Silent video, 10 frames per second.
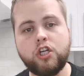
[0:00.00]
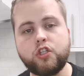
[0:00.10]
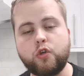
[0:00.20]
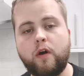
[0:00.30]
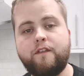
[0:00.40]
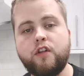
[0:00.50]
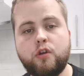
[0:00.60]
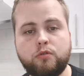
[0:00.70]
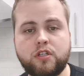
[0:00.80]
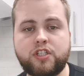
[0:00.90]
So if you're
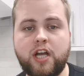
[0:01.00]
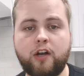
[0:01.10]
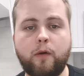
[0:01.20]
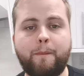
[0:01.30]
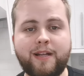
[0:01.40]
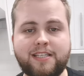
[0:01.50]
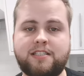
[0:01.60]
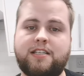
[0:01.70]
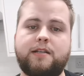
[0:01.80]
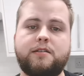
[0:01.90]
new to the channel, please
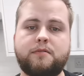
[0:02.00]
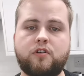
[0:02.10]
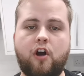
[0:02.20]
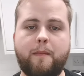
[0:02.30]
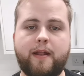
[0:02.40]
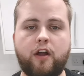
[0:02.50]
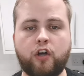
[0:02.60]
consider subscribing.